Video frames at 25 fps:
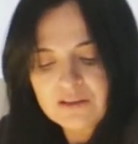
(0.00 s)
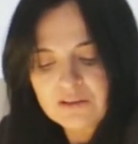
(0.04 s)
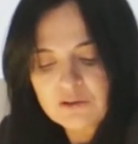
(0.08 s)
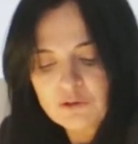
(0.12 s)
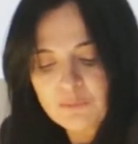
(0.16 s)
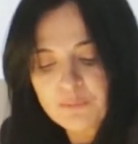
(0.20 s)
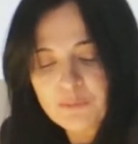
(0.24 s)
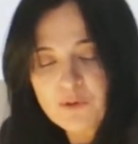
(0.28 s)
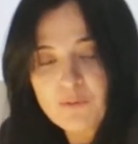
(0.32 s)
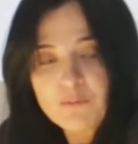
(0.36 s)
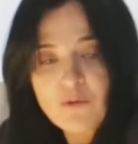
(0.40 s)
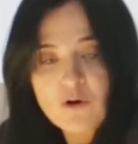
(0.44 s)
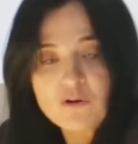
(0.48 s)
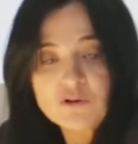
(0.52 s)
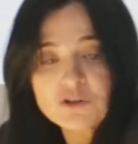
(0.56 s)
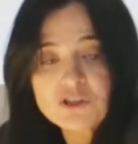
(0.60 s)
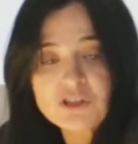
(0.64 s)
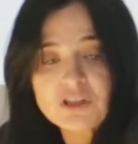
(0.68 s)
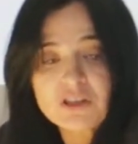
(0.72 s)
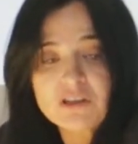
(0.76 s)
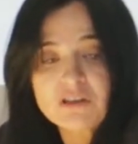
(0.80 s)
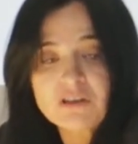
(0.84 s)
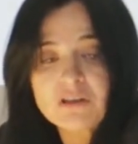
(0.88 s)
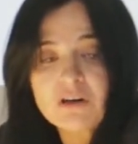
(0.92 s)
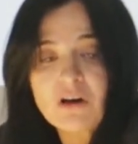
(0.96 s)
the
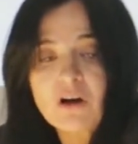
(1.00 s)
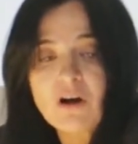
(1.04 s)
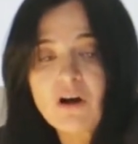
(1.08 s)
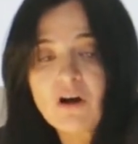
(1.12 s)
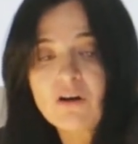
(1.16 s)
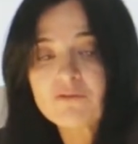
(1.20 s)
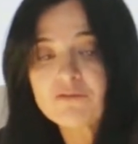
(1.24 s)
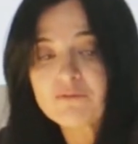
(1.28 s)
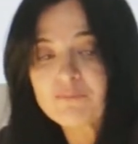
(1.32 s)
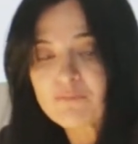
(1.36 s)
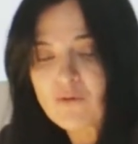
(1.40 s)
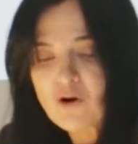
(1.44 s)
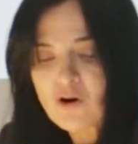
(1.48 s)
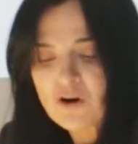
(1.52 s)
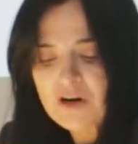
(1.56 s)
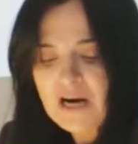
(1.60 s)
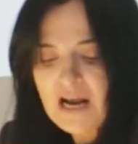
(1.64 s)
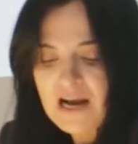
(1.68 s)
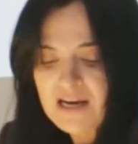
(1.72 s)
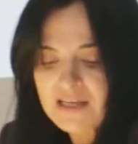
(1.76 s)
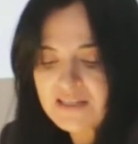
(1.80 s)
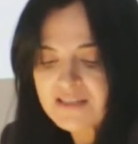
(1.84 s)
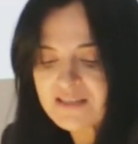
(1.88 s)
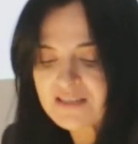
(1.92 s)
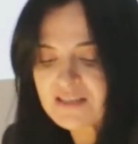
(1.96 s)
promotion of more
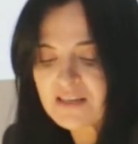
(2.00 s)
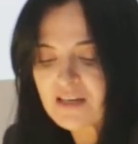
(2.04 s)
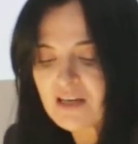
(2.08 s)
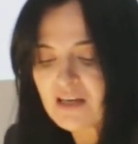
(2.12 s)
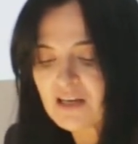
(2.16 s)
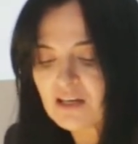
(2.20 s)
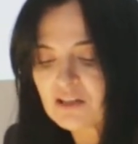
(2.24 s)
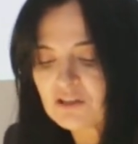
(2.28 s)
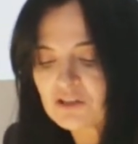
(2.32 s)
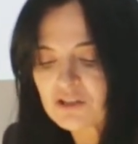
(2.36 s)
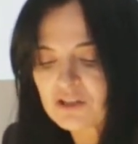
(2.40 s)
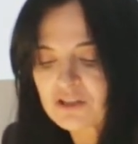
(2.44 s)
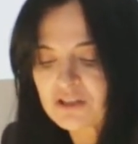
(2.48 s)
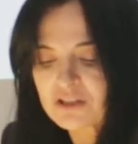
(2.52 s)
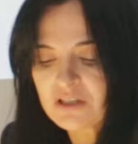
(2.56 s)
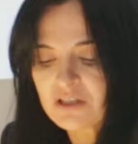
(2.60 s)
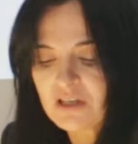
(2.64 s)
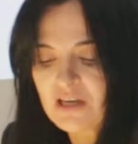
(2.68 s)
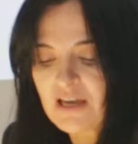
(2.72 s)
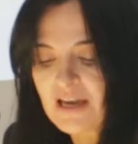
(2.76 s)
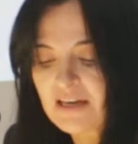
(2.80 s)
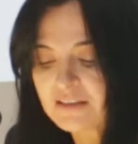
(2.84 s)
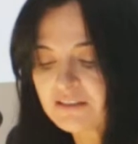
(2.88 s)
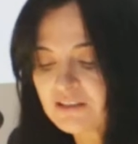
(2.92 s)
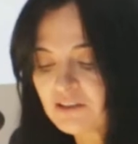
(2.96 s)
ICH
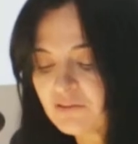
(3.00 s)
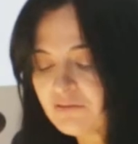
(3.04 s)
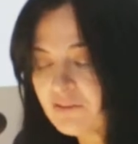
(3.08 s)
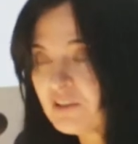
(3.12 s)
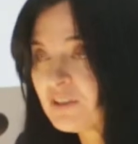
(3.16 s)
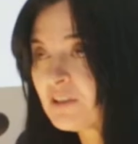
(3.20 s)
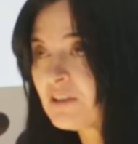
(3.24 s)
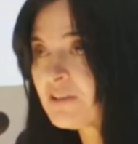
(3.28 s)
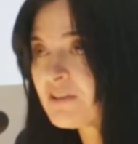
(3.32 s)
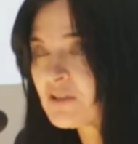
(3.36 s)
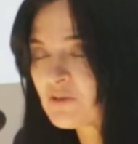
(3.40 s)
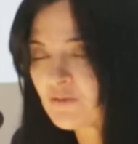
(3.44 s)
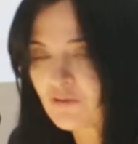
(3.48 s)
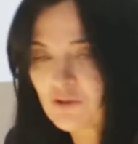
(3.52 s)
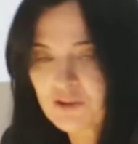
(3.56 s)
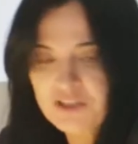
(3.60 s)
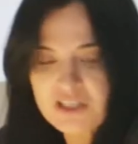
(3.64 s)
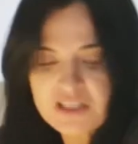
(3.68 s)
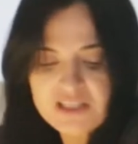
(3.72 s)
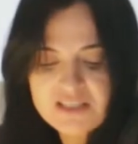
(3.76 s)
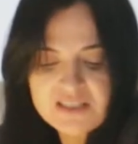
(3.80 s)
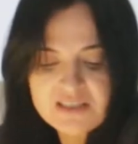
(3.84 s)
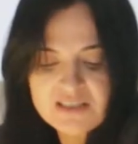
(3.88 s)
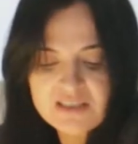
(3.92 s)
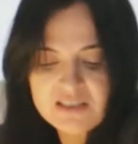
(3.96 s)
activities, for
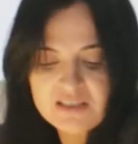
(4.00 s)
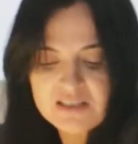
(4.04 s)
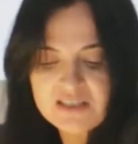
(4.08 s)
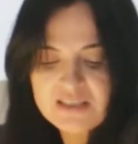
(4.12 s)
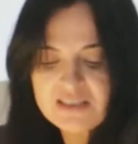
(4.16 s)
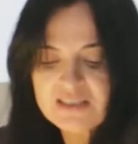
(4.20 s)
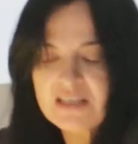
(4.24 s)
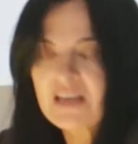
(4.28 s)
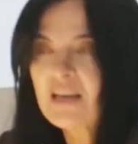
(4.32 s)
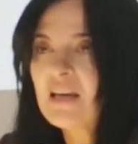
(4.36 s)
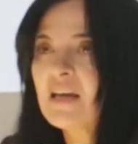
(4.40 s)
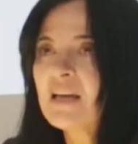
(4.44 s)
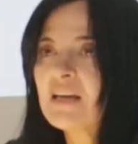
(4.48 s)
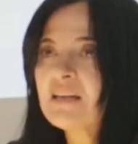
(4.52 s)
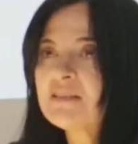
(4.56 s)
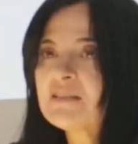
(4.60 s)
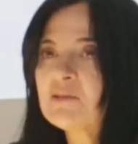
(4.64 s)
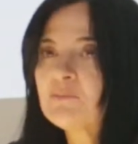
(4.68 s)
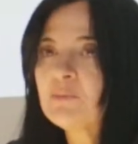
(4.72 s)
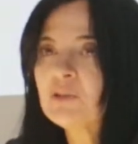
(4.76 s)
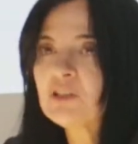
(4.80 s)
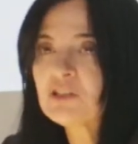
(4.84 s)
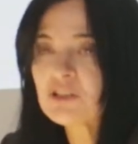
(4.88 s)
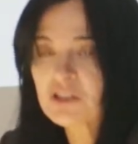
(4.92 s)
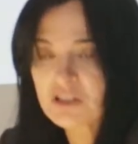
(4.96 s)
instance,
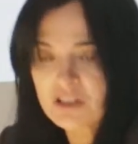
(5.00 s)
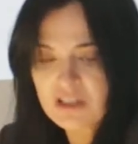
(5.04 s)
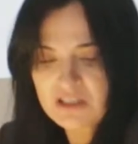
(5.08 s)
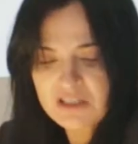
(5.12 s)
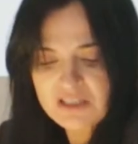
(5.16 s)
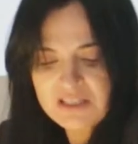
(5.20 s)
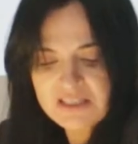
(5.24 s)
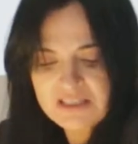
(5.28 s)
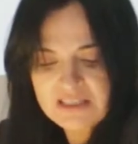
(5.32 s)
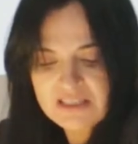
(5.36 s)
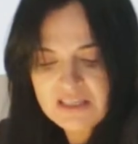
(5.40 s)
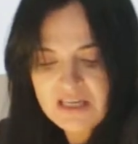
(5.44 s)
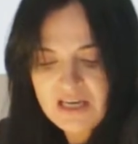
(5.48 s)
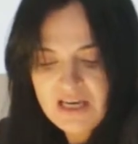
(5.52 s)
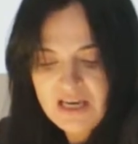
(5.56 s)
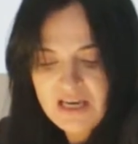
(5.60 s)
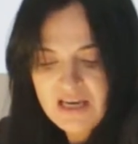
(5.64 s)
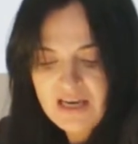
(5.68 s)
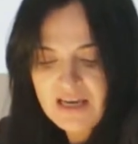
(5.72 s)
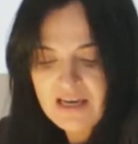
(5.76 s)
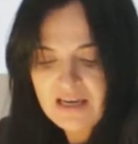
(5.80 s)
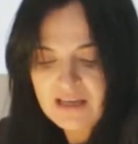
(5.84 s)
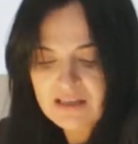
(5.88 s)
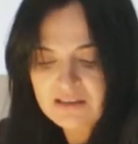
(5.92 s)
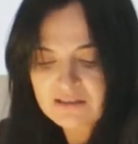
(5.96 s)
exhibitions
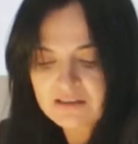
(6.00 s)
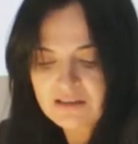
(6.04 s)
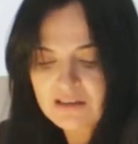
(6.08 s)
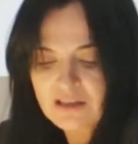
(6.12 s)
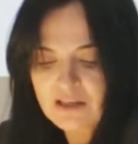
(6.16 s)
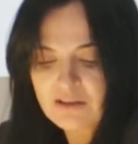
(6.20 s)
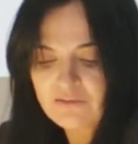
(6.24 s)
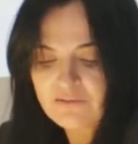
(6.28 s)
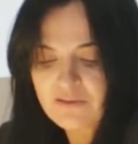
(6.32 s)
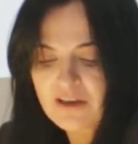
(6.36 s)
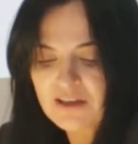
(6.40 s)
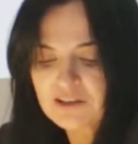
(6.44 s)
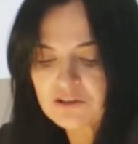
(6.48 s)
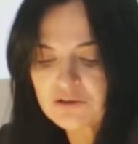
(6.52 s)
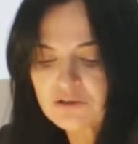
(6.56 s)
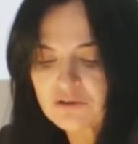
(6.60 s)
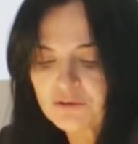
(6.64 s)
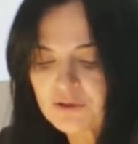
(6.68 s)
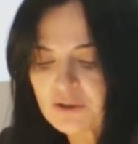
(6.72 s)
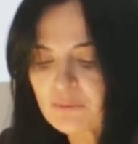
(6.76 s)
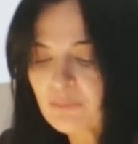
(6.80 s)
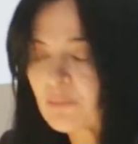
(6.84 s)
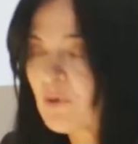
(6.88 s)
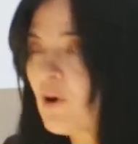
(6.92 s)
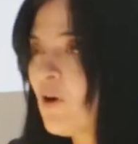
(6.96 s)
and
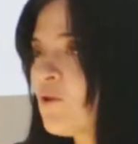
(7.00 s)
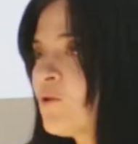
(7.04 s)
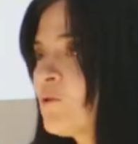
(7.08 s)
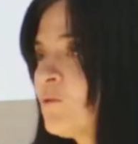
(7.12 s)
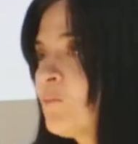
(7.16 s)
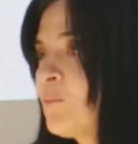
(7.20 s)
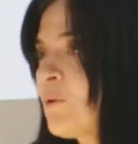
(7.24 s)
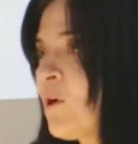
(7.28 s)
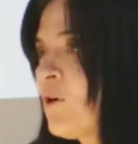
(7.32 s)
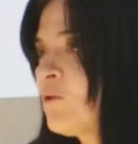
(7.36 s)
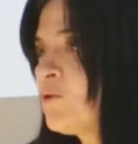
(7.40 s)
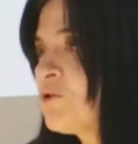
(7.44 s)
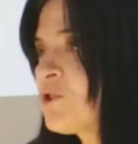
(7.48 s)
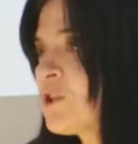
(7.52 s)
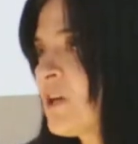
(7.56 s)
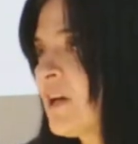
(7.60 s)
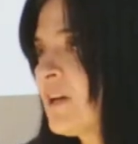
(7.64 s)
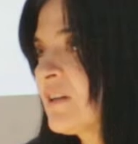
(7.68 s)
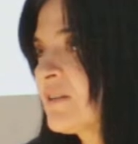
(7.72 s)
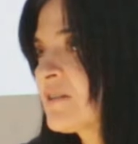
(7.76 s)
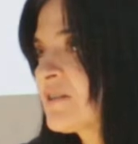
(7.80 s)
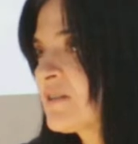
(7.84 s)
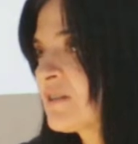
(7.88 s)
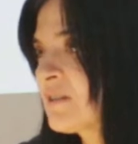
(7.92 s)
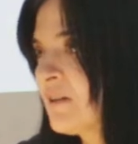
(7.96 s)
inventory
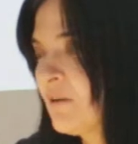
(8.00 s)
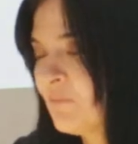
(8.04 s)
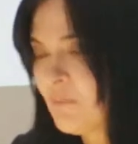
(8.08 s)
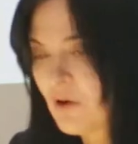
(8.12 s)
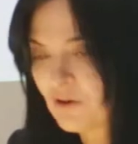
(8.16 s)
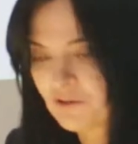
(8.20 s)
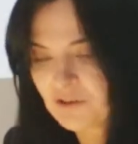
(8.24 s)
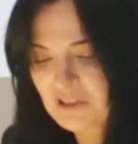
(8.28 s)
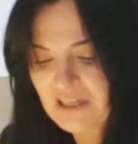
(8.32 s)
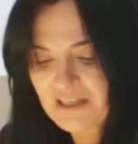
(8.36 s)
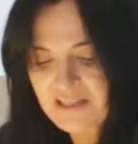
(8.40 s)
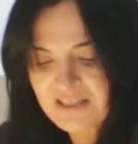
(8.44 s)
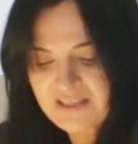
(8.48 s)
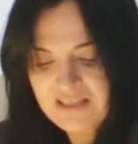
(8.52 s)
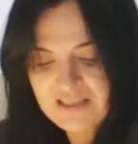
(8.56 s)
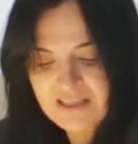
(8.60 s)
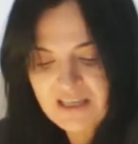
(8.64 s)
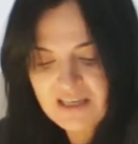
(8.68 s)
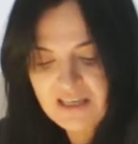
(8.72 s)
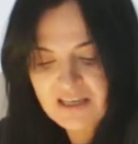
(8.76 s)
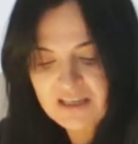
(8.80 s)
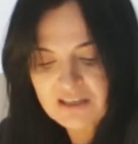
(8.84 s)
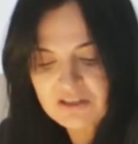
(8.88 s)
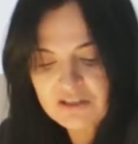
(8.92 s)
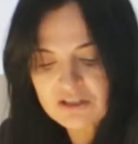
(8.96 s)
projects about
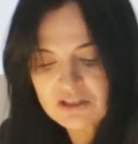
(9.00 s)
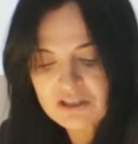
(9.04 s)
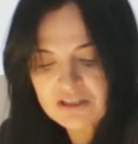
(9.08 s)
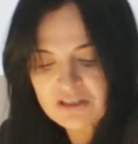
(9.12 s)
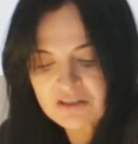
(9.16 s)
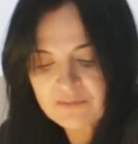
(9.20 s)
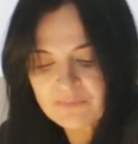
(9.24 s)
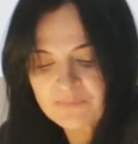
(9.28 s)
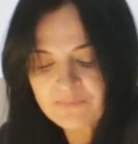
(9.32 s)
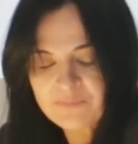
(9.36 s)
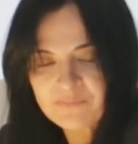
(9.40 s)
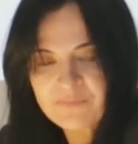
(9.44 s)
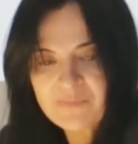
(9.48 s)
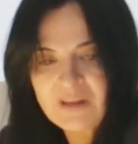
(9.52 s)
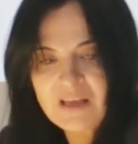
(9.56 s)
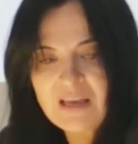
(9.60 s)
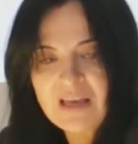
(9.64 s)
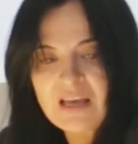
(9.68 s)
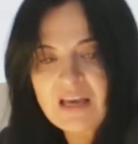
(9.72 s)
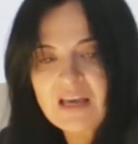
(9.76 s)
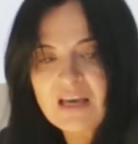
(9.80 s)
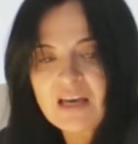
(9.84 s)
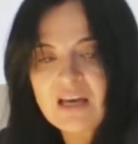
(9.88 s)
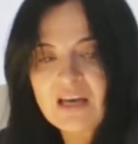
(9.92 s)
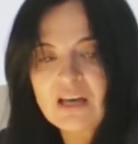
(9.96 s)
ICH,
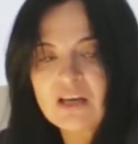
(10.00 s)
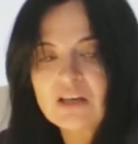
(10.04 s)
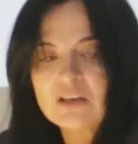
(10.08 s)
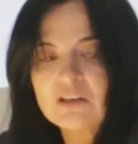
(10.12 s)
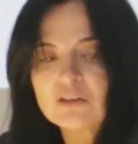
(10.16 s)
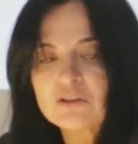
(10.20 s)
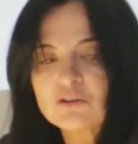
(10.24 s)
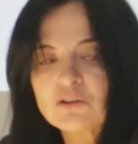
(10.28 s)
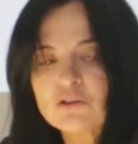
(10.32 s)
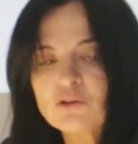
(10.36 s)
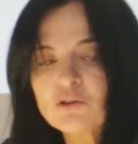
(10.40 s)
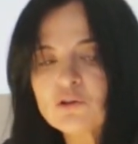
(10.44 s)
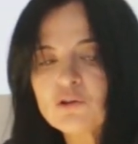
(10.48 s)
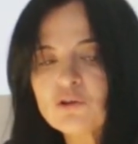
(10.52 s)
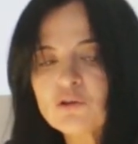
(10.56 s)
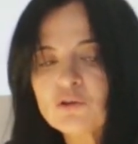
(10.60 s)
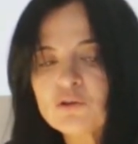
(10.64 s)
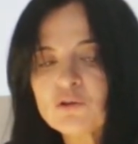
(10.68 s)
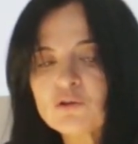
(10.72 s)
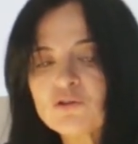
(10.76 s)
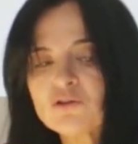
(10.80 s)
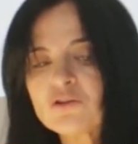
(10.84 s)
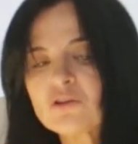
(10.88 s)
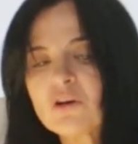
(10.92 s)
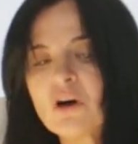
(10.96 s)
the
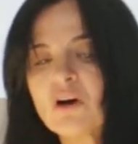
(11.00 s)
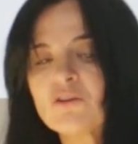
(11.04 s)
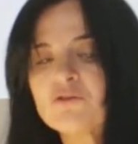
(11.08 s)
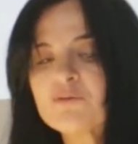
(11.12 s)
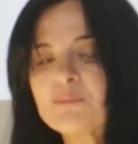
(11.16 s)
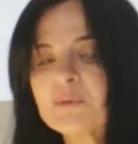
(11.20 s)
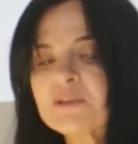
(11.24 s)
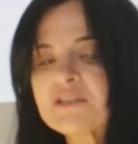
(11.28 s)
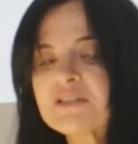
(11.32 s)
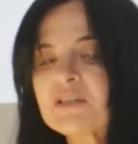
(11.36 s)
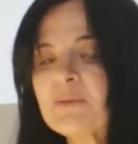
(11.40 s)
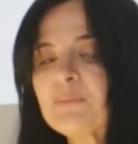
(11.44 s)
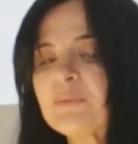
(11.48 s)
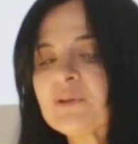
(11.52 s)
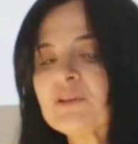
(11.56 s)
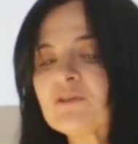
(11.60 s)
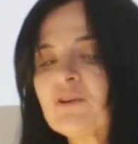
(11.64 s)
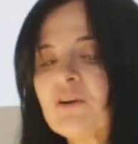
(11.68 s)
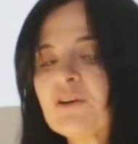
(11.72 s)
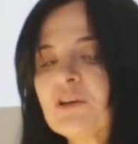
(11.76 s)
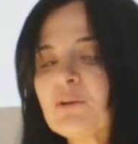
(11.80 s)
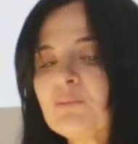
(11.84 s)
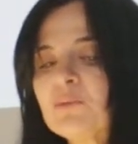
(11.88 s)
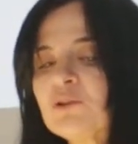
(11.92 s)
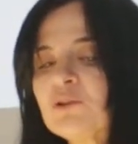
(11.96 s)
use of participatory